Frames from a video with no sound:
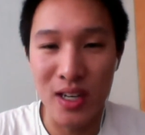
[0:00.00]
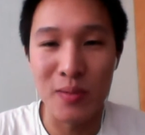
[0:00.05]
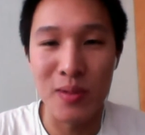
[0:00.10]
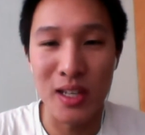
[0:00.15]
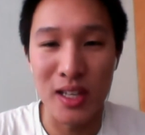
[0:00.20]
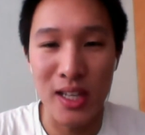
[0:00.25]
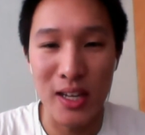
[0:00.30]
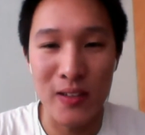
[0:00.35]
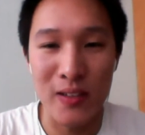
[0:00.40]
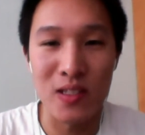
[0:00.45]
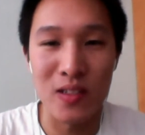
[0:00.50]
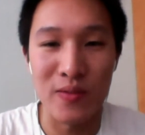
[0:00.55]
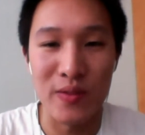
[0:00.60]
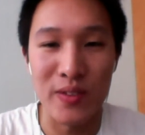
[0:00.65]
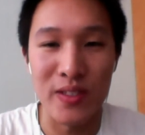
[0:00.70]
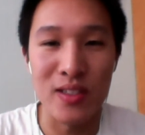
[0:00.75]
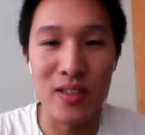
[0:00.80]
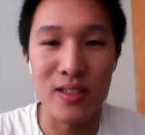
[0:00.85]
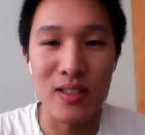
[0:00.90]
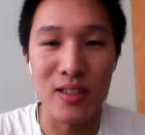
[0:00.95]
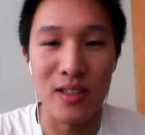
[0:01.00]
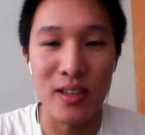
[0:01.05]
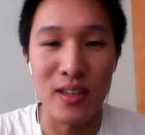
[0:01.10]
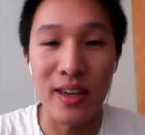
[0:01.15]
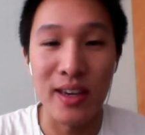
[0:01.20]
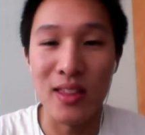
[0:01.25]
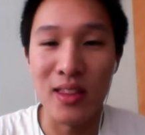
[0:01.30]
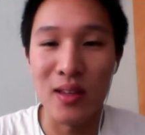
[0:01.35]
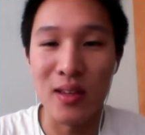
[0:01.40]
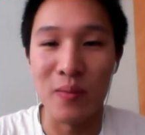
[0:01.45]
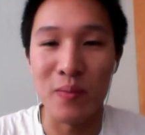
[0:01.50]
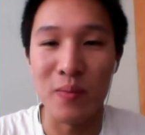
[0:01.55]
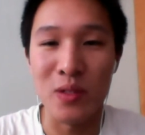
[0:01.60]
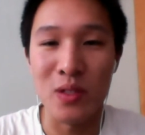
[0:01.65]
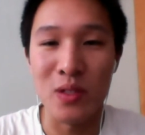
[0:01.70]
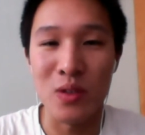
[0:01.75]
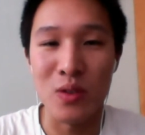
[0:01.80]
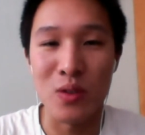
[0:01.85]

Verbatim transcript: types of cloud services and get them